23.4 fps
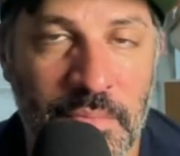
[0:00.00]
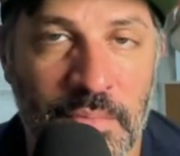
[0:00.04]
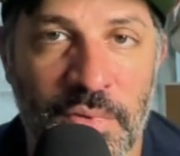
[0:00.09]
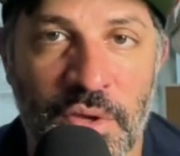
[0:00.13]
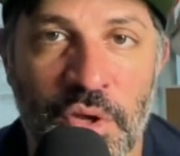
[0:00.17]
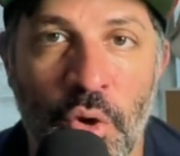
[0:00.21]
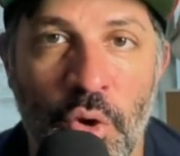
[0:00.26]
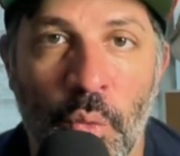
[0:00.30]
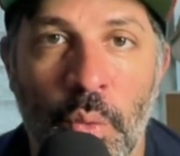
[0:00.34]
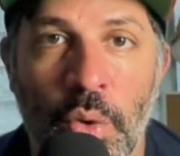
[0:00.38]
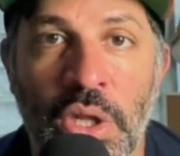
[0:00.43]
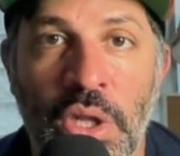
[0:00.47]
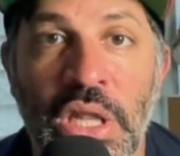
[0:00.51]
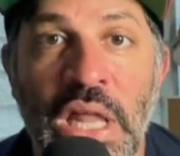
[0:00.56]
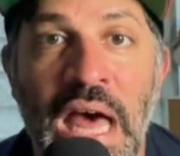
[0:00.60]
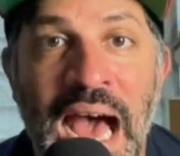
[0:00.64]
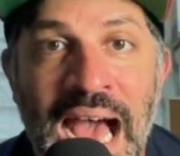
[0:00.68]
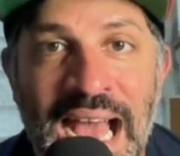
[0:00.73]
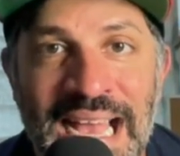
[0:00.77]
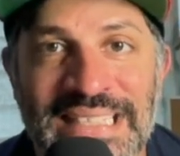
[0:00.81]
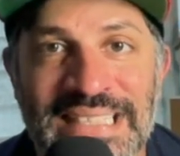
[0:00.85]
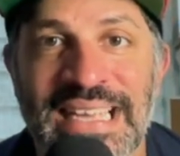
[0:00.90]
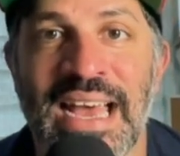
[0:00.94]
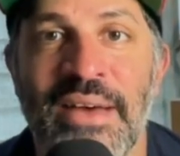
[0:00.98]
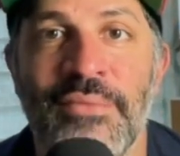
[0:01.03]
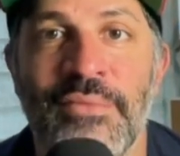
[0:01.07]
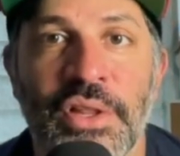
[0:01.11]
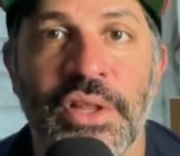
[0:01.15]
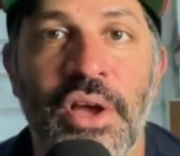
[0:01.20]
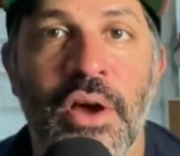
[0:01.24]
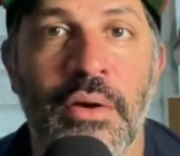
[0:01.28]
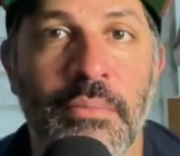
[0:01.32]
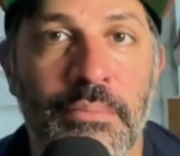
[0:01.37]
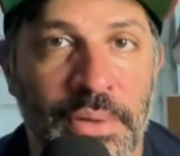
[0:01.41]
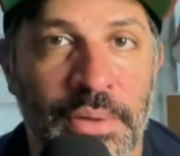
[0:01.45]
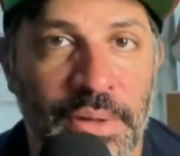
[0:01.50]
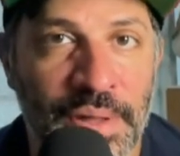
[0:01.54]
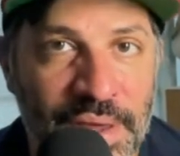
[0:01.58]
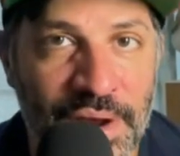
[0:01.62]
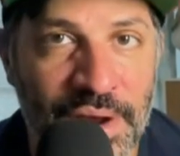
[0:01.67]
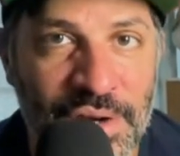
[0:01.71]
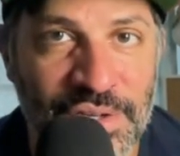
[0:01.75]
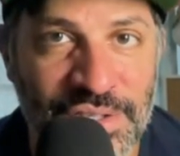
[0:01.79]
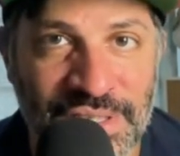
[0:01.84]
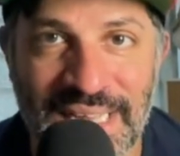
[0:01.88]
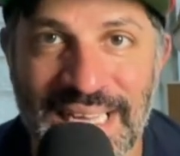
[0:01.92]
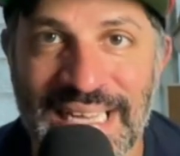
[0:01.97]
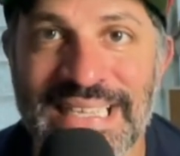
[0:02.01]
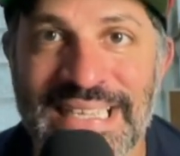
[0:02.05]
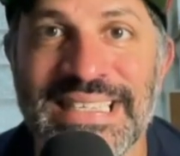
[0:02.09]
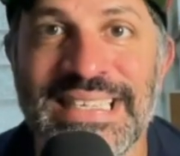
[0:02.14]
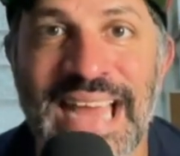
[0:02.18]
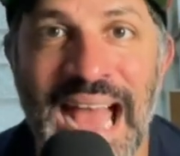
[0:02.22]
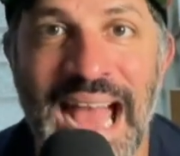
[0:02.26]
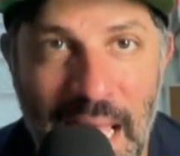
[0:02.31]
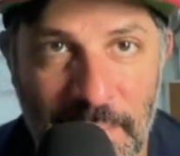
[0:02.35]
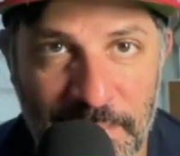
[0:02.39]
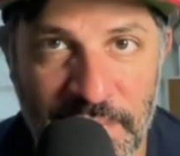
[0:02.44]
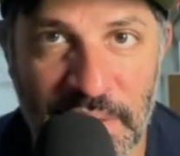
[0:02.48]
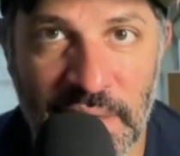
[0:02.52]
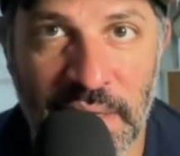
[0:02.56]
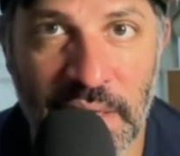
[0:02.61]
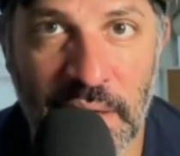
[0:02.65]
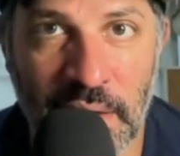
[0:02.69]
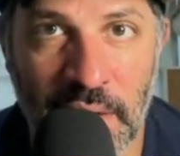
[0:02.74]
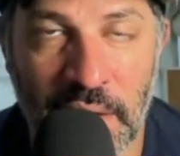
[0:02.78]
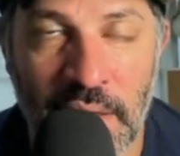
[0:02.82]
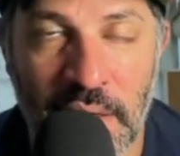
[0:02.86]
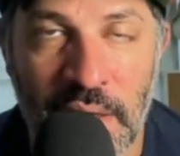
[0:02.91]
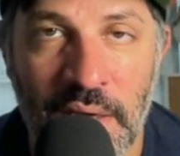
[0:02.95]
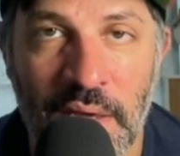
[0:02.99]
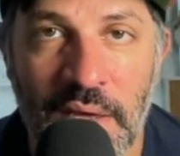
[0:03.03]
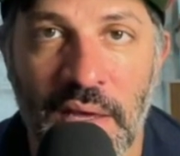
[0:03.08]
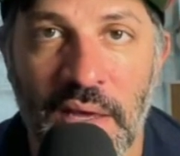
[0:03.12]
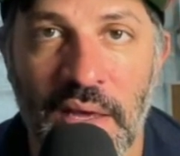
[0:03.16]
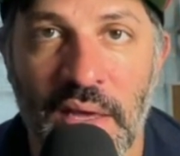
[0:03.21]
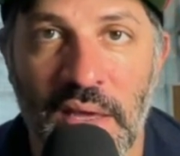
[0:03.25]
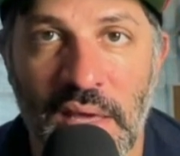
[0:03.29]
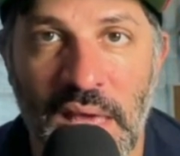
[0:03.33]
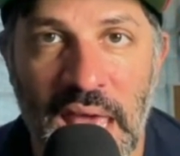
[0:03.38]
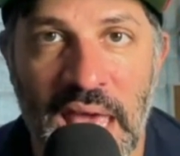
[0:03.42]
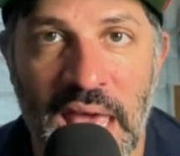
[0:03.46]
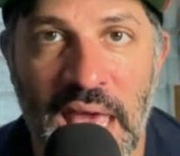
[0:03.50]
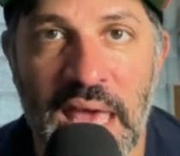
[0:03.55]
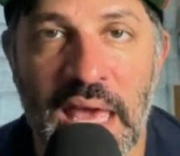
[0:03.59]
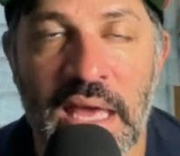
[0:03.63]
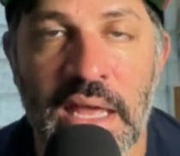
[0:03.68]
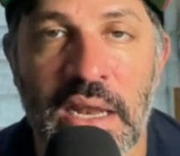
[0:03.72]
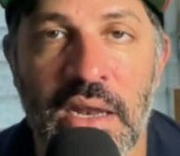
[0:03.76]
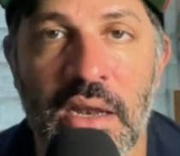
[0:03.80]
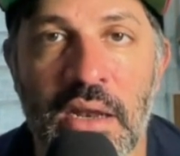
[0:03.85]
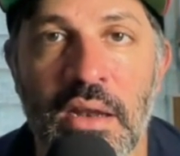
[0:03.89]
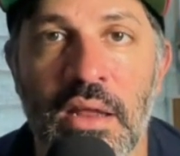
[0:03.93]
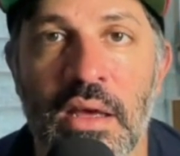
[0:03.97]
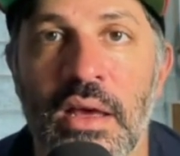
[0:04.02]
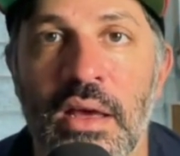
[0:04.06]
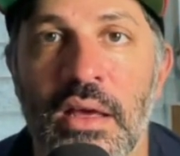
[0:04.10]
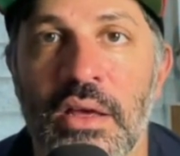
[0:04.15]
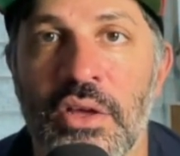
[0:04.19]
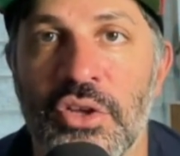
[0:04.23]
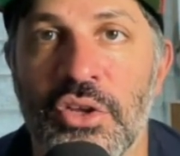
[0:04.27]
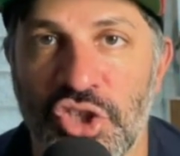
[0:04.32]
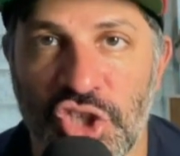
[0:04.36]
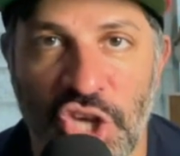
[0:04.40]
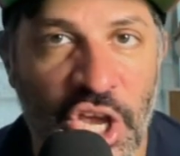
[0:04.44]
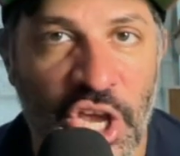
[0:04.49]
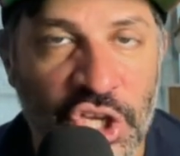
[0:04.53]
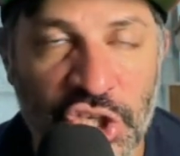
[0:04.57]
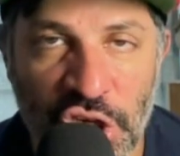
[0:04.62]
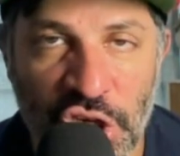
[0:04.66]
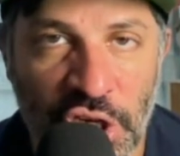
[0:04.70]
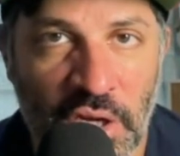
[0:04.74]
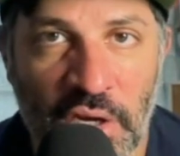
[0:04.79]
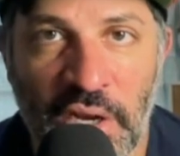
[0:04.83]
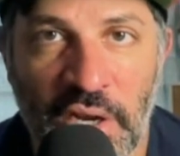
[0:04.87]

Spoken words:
you know, relies heavily on players adapting and changing.